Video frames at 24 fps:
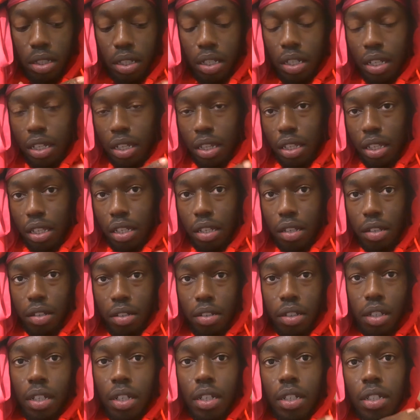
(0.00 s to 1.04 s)
Yeah, I think
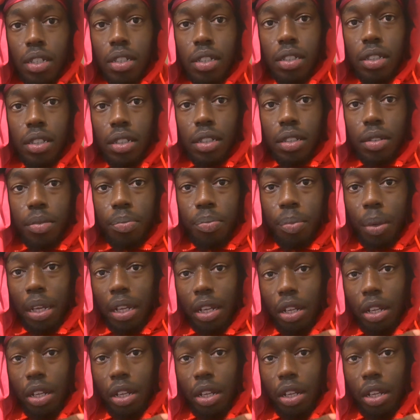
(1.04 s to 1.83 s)
here my